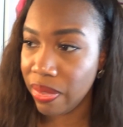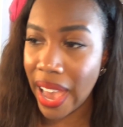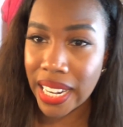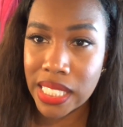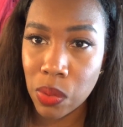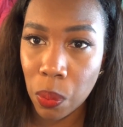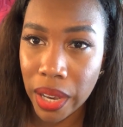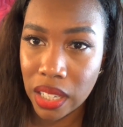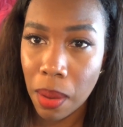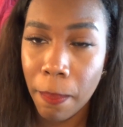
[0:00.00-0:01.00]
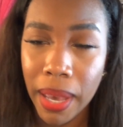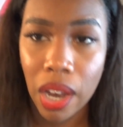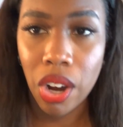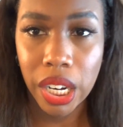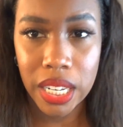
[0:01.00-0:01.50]
And that's what will end up
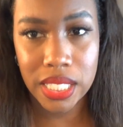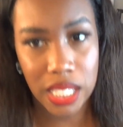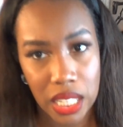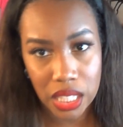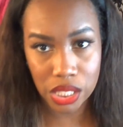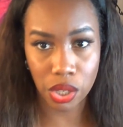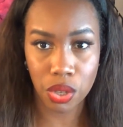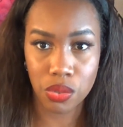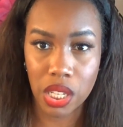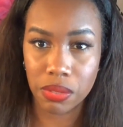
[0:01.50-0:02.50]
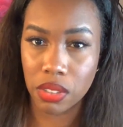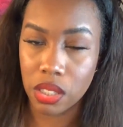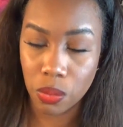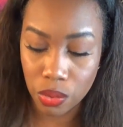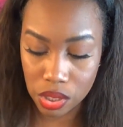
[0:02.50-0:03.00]
big on your teeth. So you
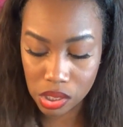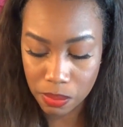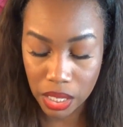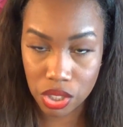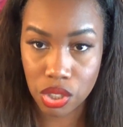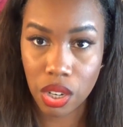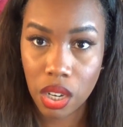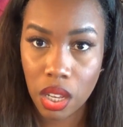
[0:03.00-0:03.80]
definitely want to make sure